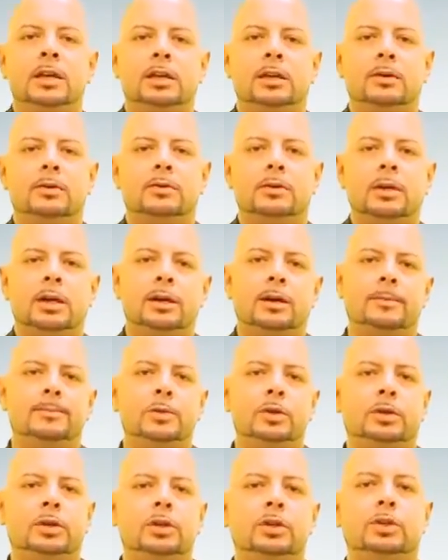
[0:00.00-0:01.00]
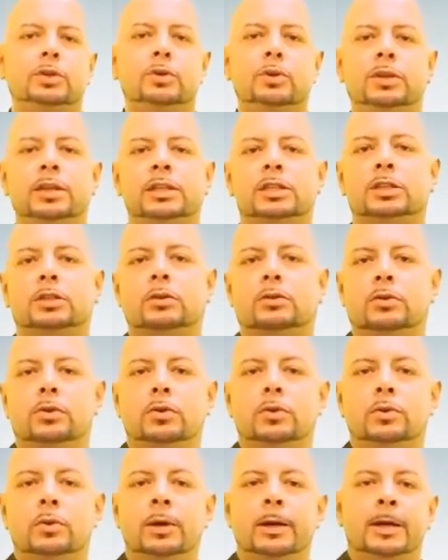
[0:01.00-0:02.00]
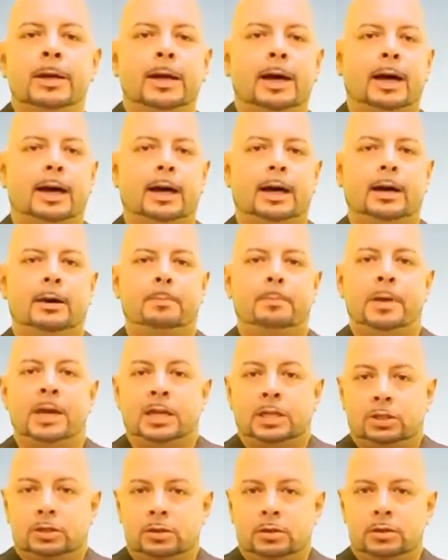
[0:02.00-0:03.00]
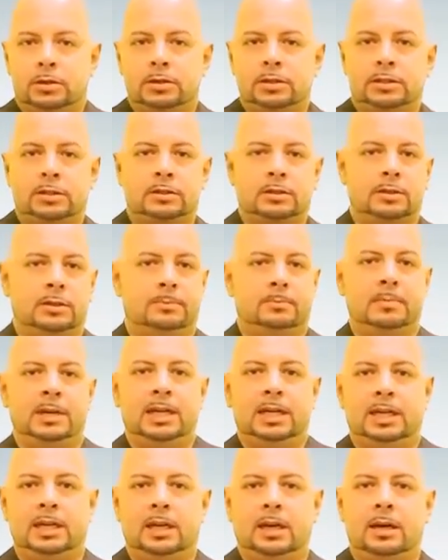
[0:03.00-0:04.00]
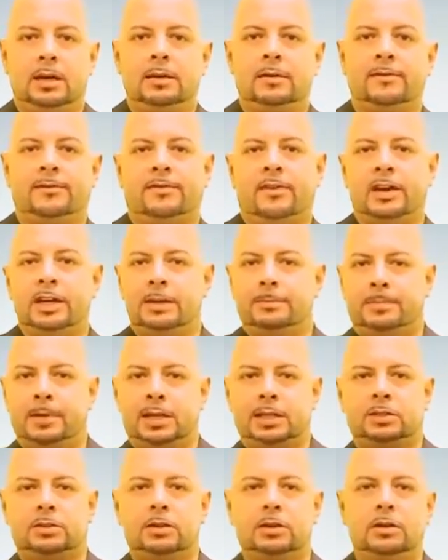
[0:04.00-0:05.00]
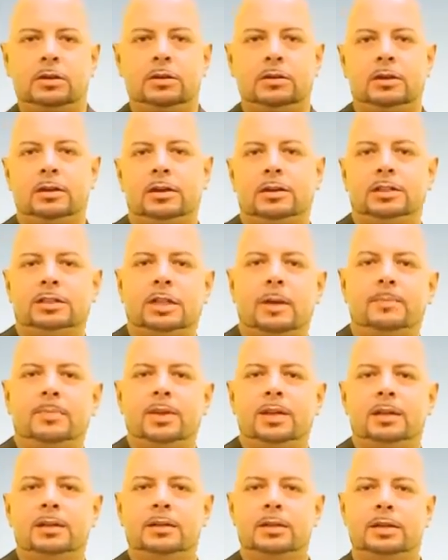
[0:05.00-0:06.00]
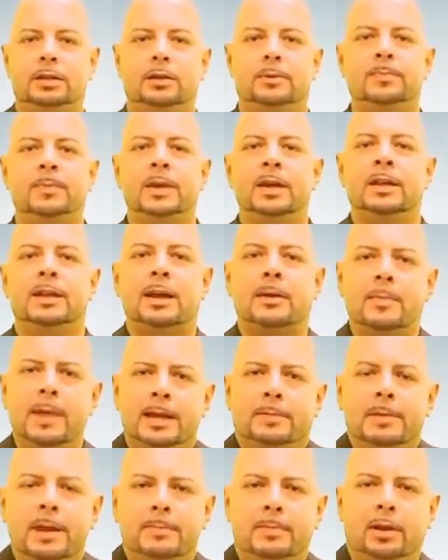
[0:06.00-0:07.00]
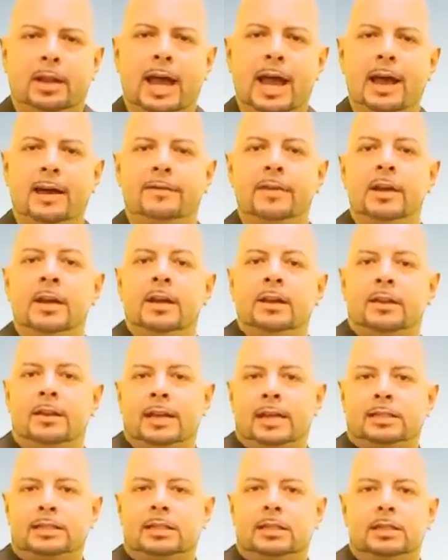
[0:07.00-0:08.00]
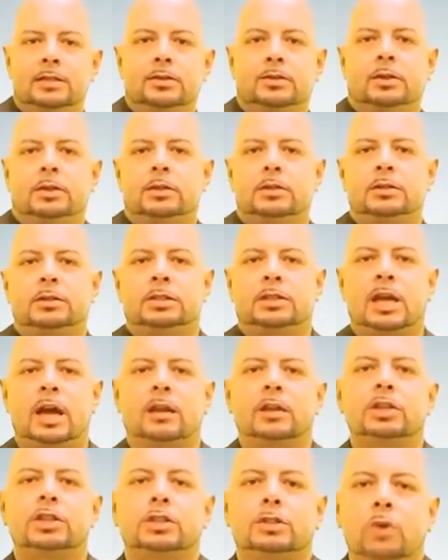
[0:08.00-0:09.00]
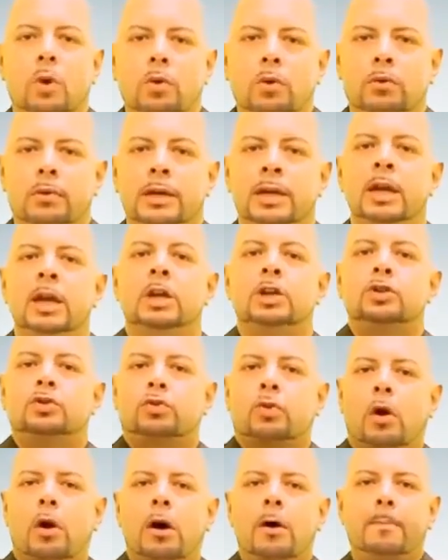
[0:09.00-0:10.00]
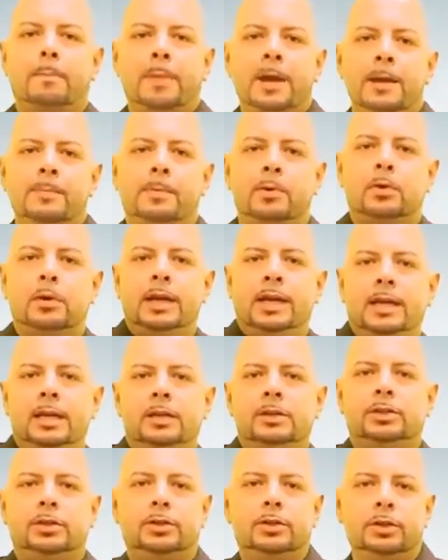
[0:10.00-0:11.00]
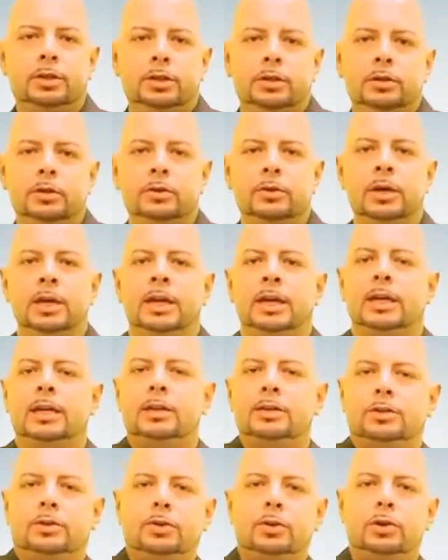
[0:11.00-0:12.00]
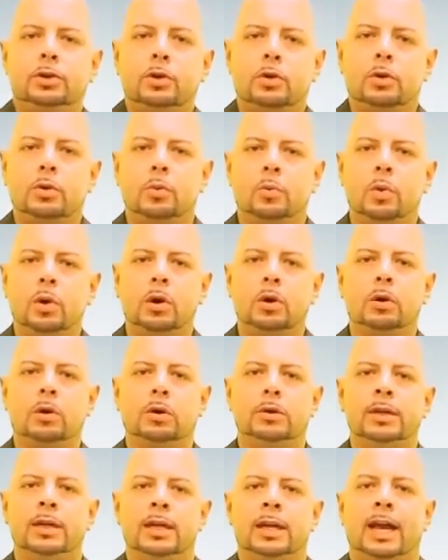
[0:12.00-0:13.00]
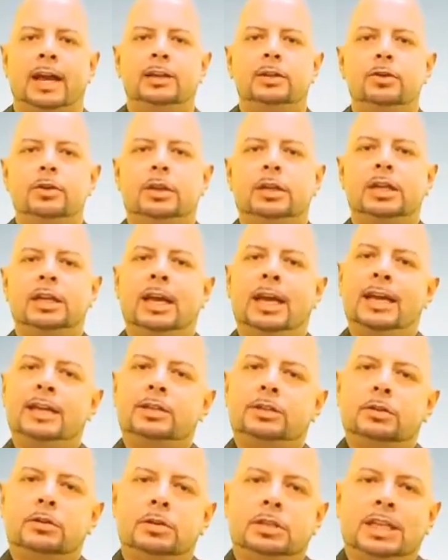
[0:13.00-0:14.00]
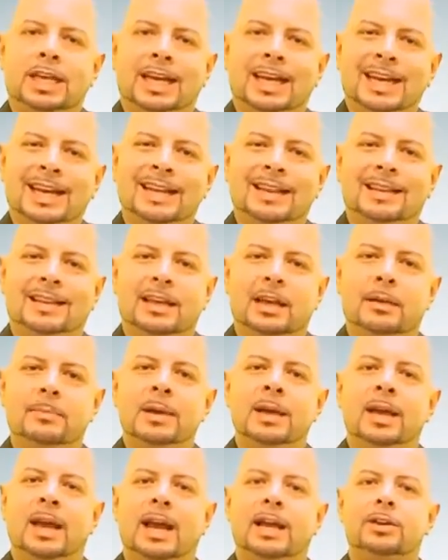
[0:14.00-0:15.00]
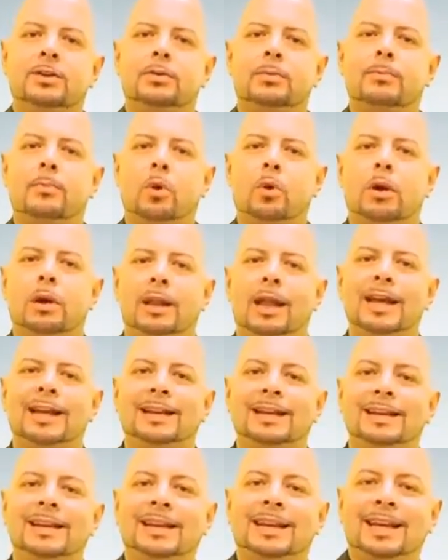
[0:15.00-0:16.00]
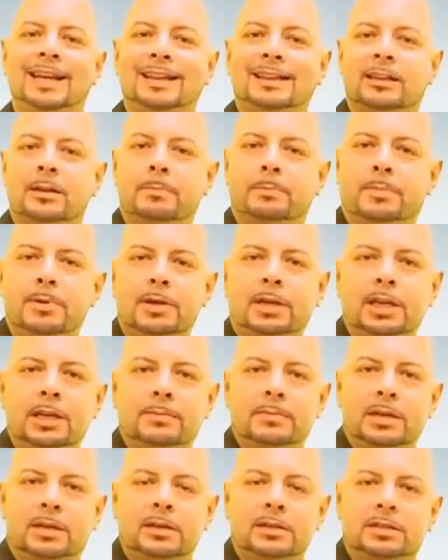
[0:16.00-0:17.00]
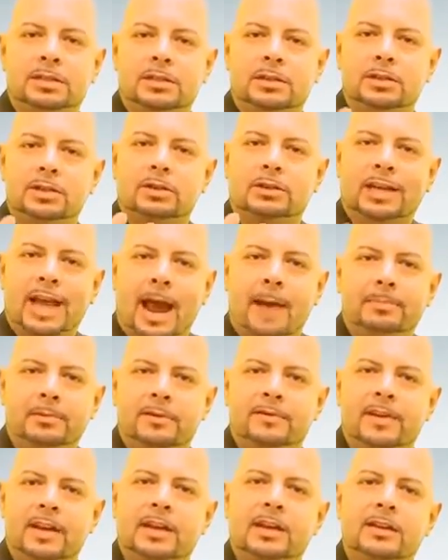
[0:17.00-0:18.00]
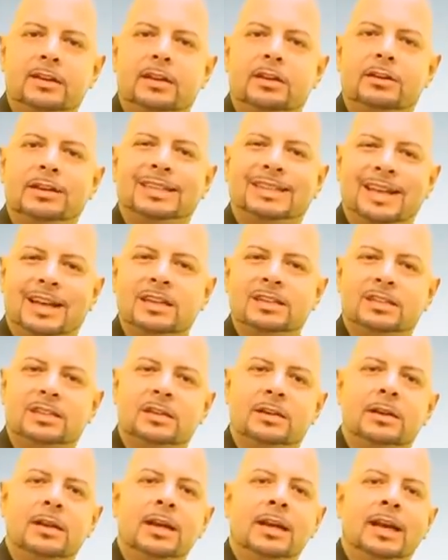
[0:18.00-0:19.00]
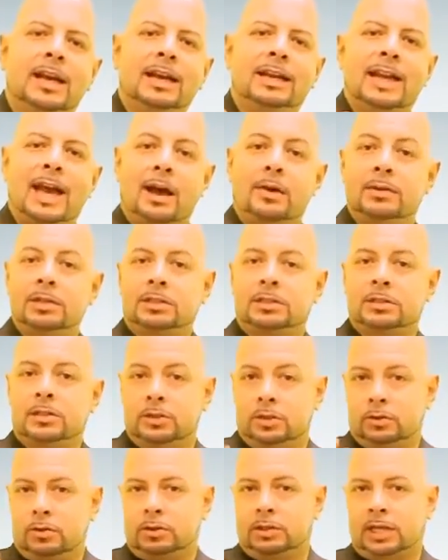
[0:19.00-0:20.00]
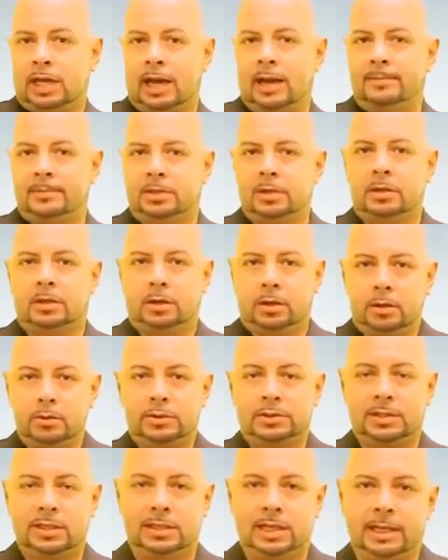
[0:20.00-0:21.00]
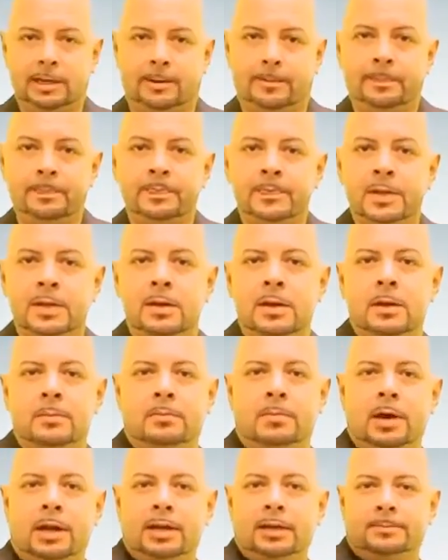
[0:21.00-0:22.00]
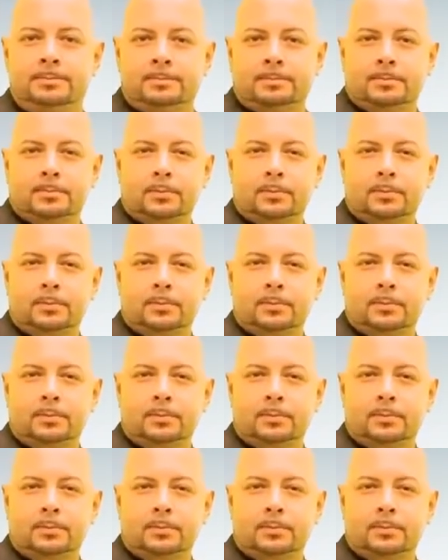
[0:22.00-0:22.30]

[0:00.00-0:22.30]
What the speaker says: You can do this through pictures, media, funny picture, something, that make people laugh. The next thing, you can tell a story. Draw people into you, into your world, and you can entertain them, and you're more likely to get the booking because you're captivating their attention, and now it's your time to close the deal. But